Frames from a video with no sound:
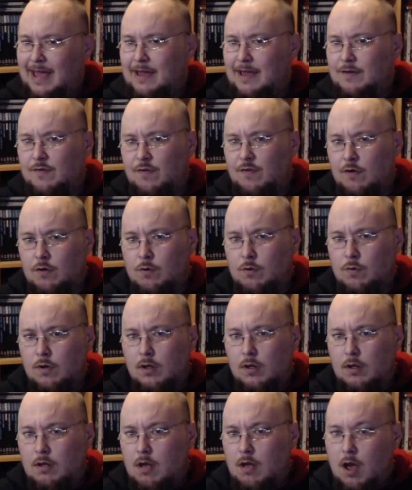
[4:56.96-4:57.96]
players who
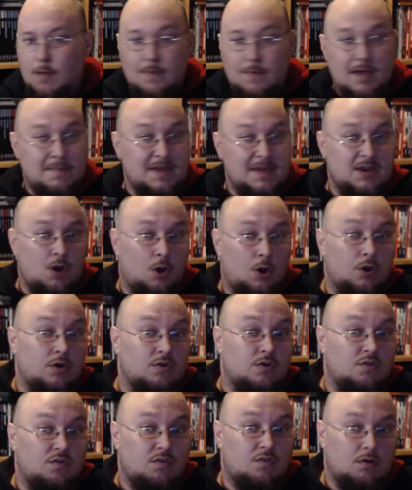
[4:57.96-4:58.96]
are maybe not
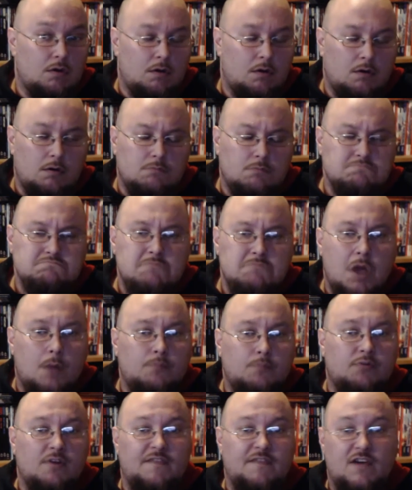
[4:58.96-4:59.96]
as
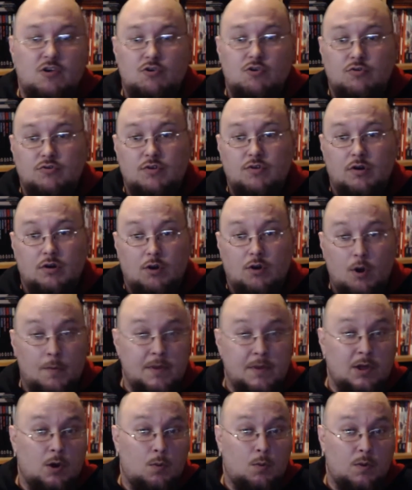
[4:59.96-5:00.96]
proficient at
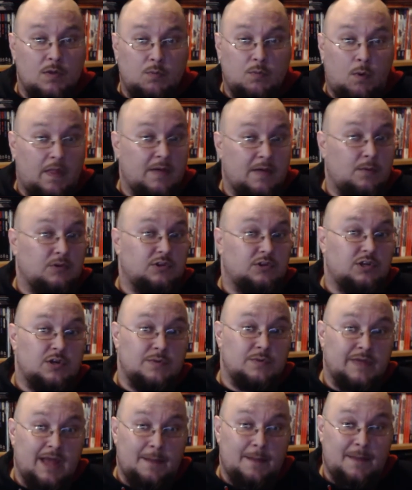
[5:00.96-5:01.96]
coming up with what they want to
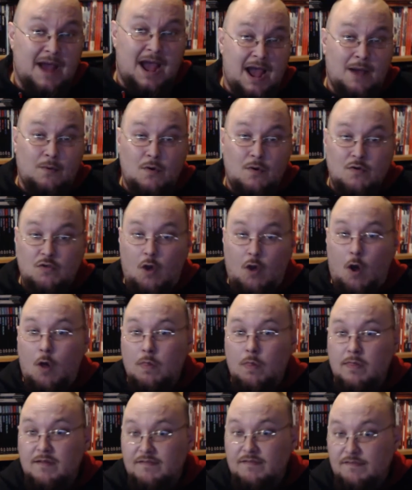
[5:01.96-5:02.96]
do with powers
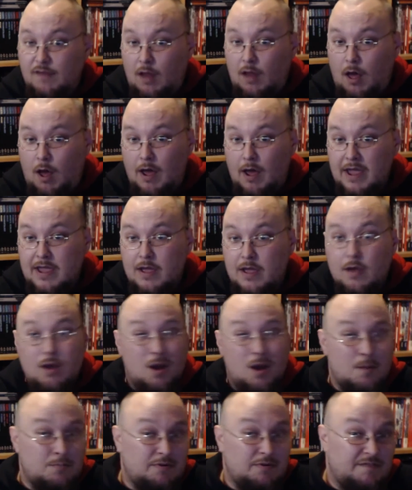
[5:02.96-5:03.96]
on the fly
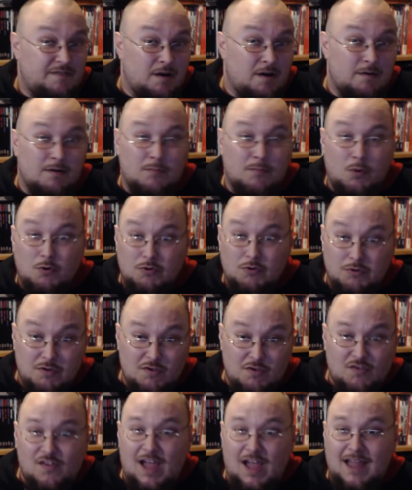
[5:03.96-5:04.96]
and prefer a more sort
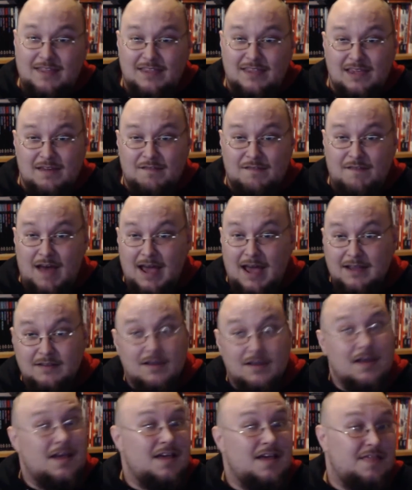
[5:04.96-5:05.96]
of static
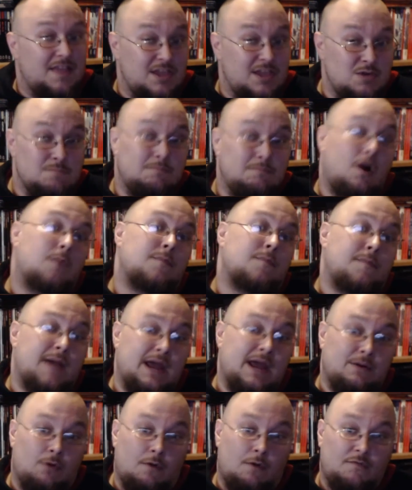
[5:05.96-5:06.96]
effect, then you might be
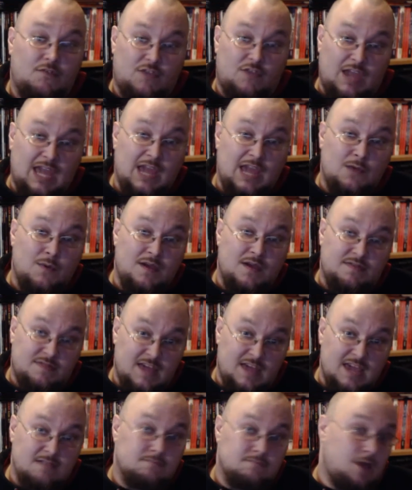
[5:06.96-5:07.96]
better off sticking
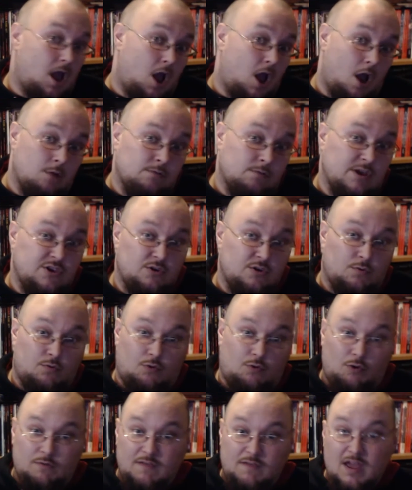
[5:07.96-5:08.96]
with the original
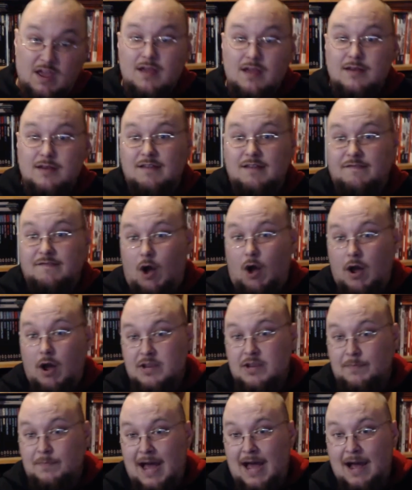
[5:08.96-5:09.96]
sort of
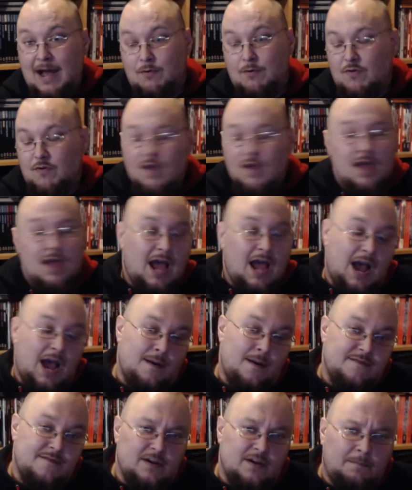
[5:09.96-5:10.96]
defined powers.
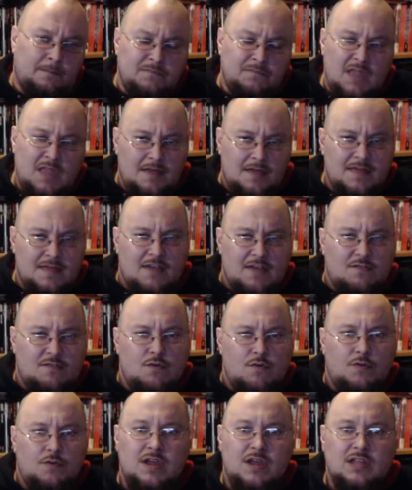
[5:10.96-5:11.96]
However, there's
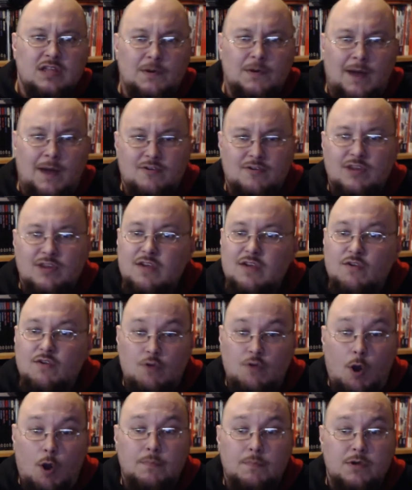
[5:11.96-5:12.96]
nothing to actually
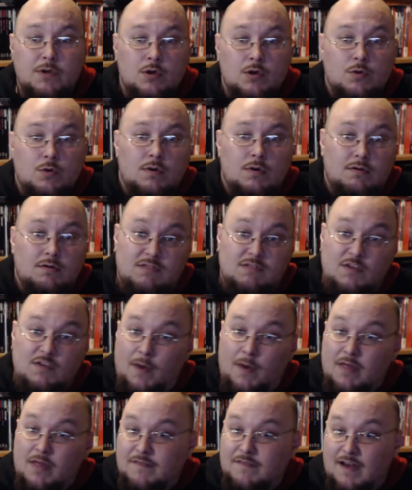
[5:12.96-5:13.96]
stop you
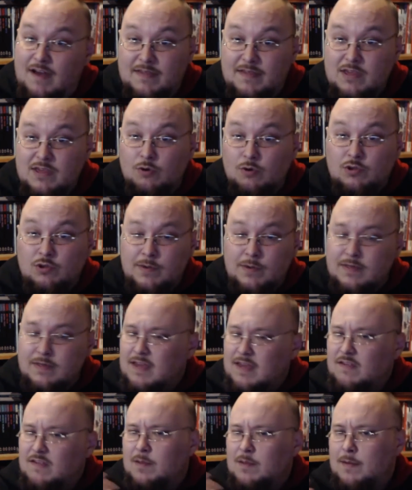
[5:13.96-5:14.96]
despite the fact that you're doing
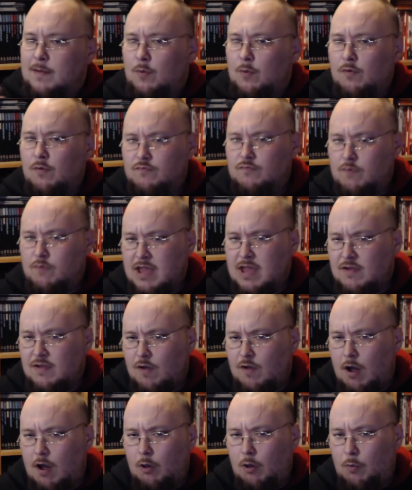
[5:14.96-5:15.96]
things in a bit more
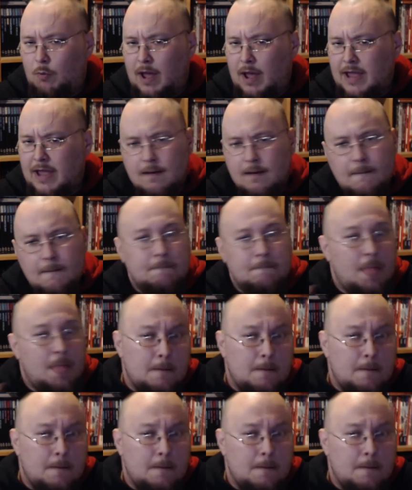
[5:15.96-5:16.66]
freestyle way,